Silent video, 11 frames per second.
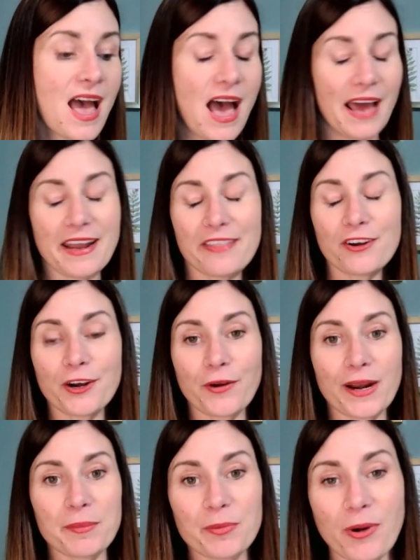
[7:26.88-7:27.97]
Another
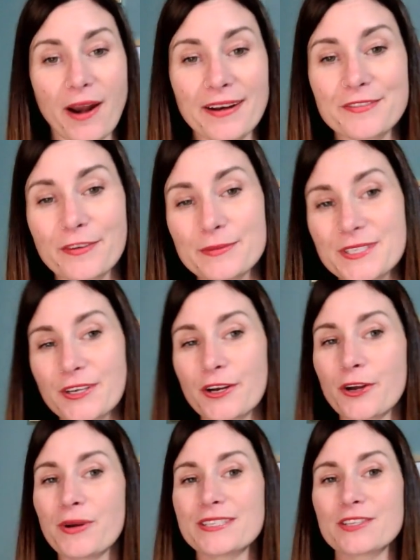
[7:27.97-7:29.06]
incredible product from
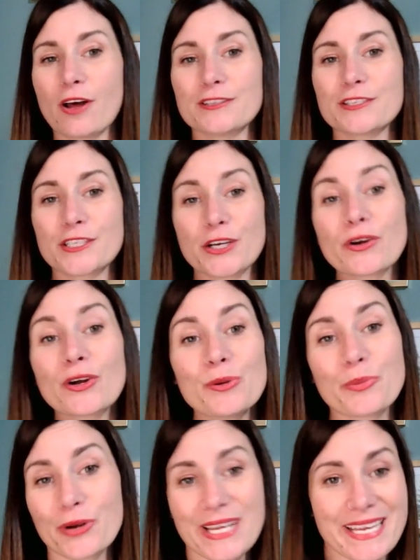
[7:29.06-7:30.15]
Suro is called Suro
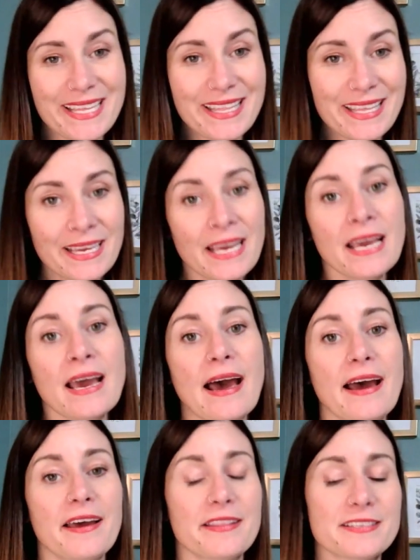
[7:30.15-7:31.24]
Breathe.
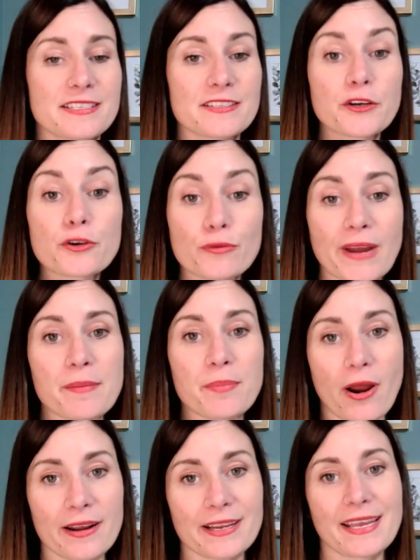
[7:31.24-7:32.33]
Uh, this is a great
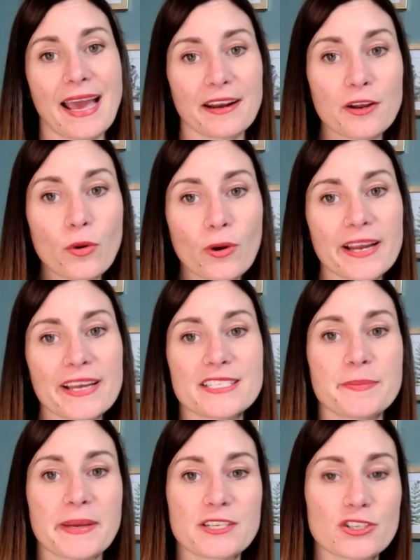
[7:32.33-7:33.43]
product category,
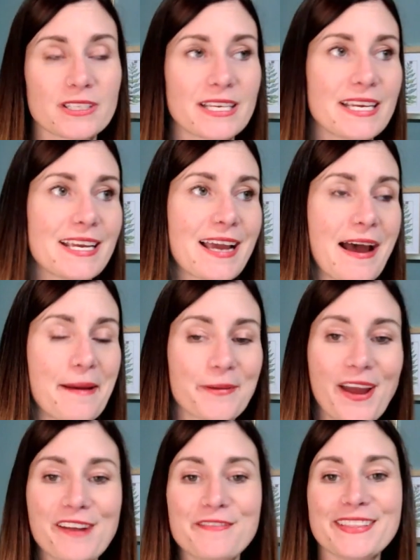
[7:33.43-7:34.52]
especially um,
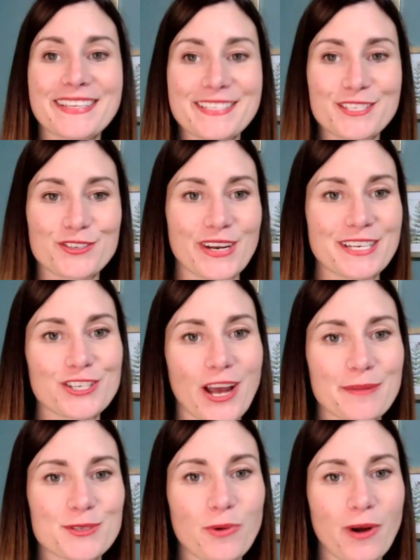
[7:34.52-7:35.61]
kind of in these strange
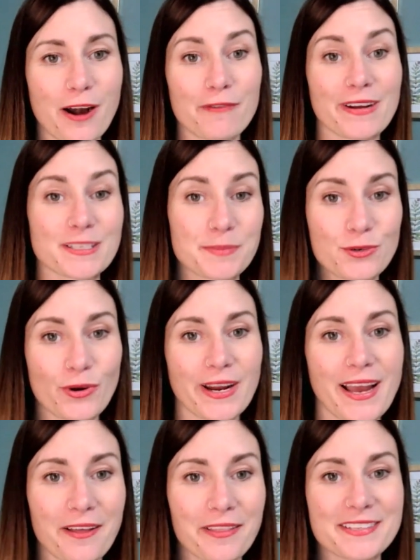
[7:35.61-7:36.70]
times where our respiratory
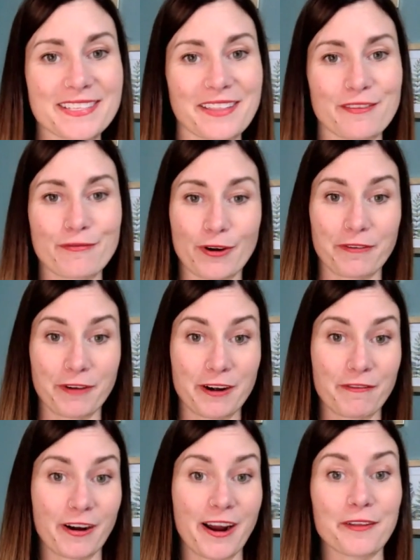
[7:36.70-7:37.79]
health is at the forefront of
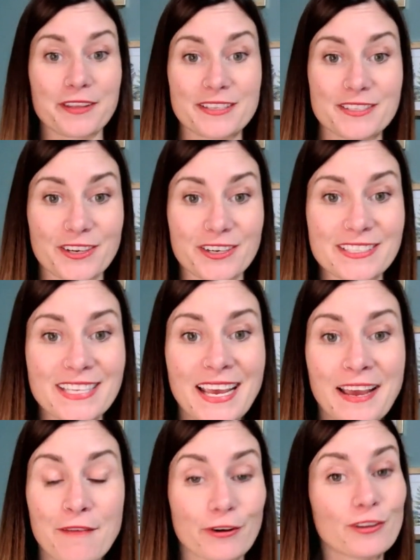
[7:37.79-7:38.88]
our health concerns
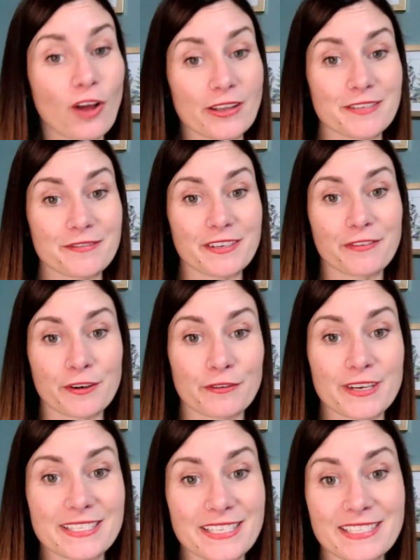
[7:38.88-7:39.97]
for lots of different
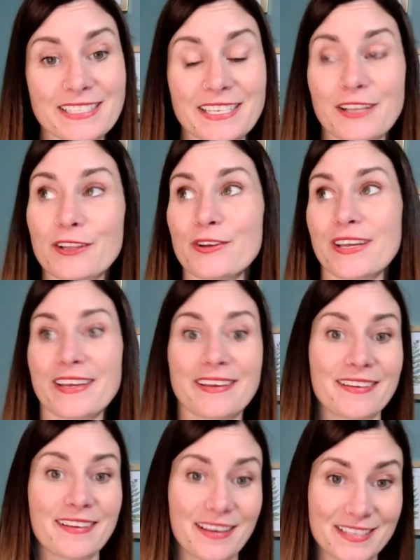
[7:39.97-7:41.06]
reasons,
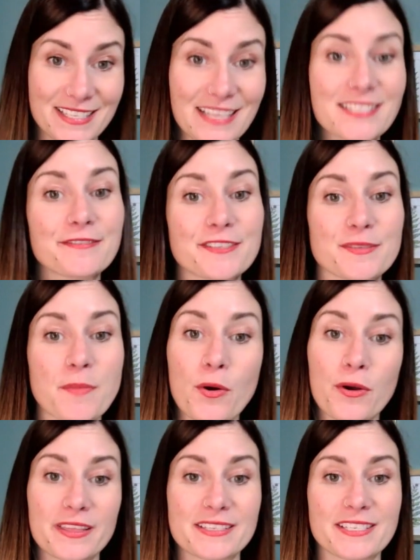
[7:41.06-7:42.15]
including excessive
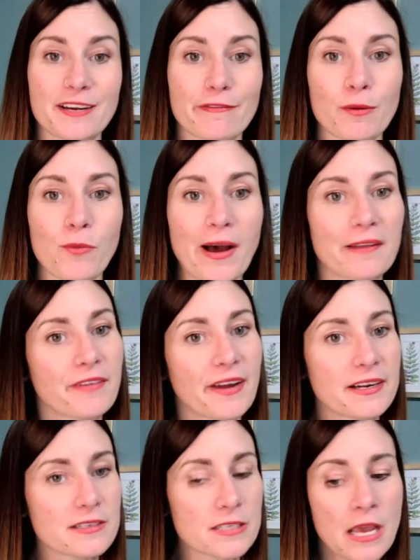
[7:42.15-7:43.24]
smoke this year from
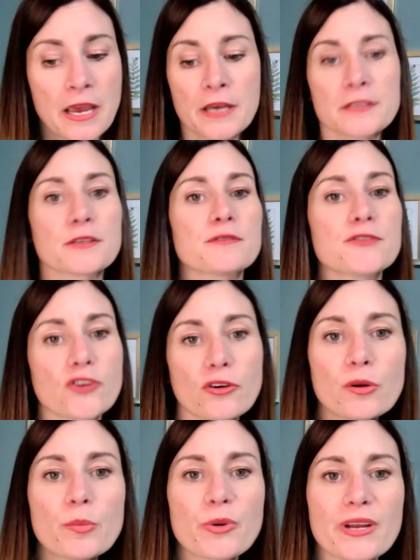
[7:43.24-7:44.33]
wildfires. So
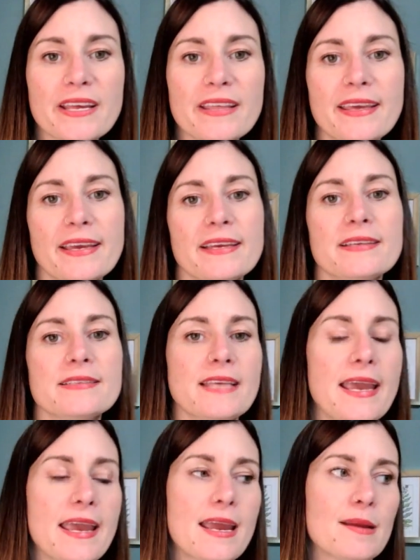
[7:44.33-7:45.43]
Suro Breathe is
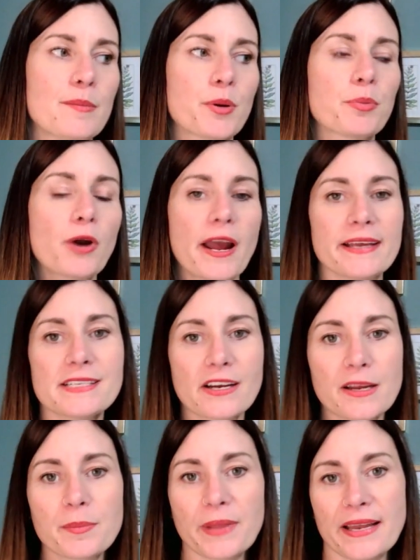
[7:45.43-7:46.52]
a
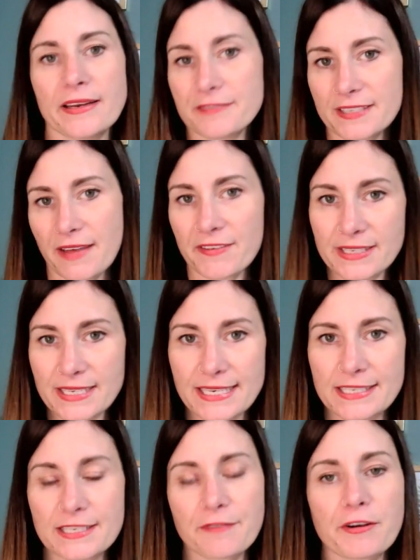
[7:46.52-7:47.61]
proprietary blend of
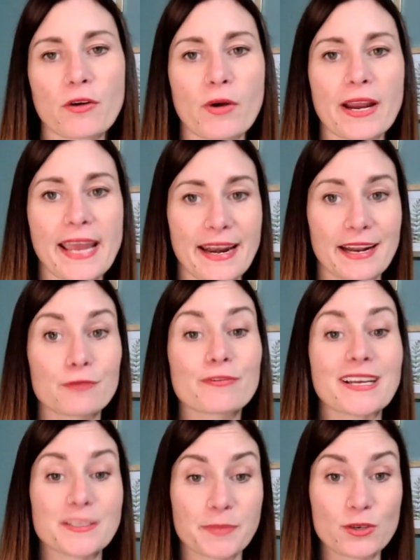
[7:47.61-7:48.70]
17 different organic
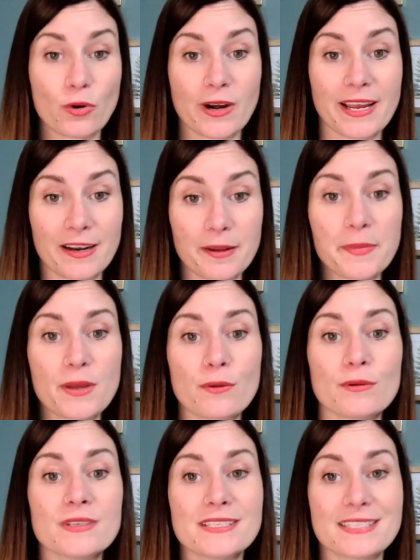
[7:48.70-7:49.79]
respiratory and
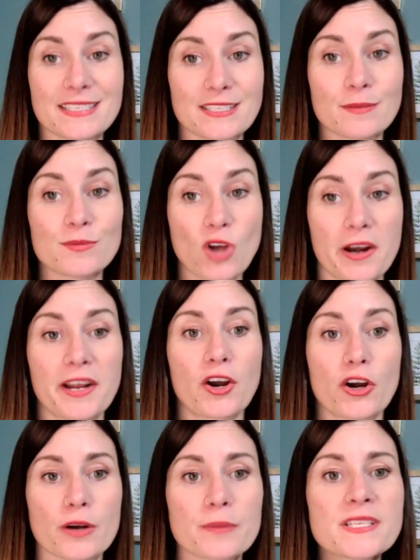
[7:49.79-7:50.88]
immune system tonic
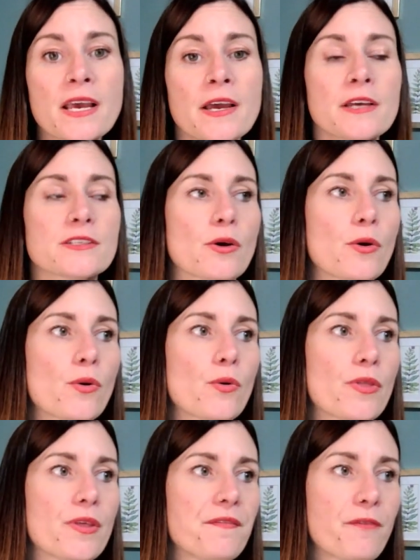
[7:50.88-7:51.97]
herbs. So
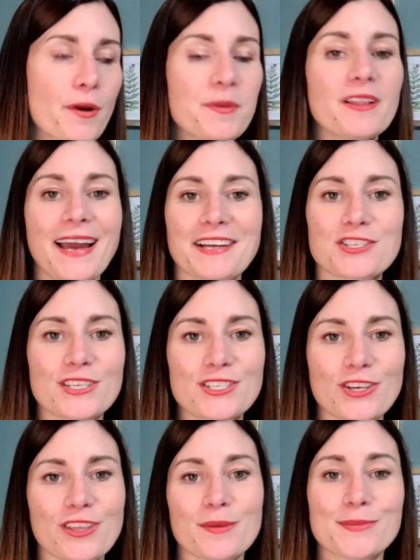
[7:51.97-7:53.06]
the formula actually
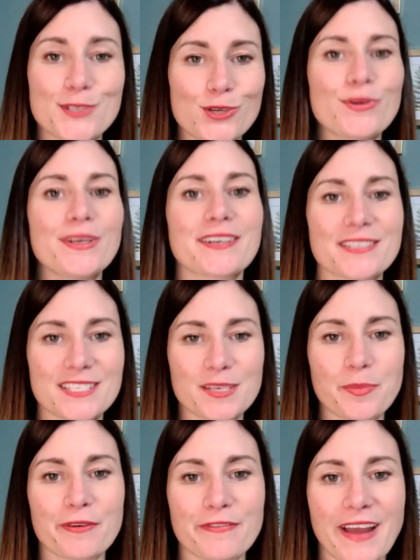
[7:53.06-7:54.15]
took them two years to
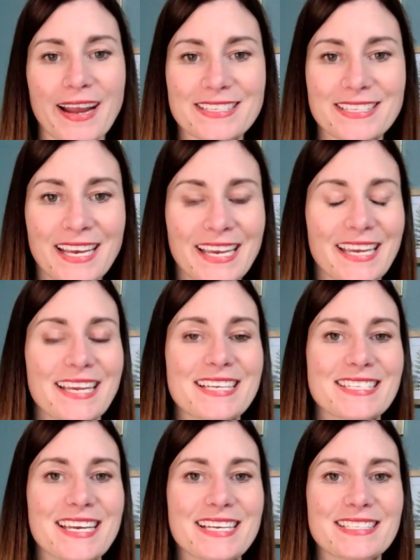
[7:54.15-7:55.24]
perfect. It
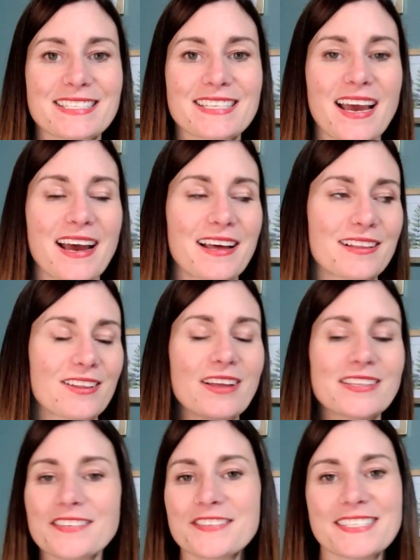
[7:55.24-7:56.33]
contains uh,
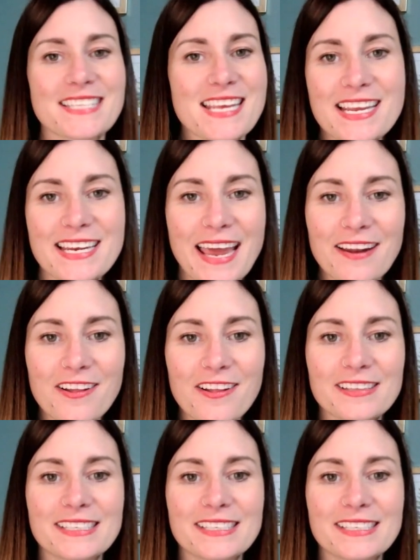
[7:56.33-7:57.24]
lots of stinging nettle.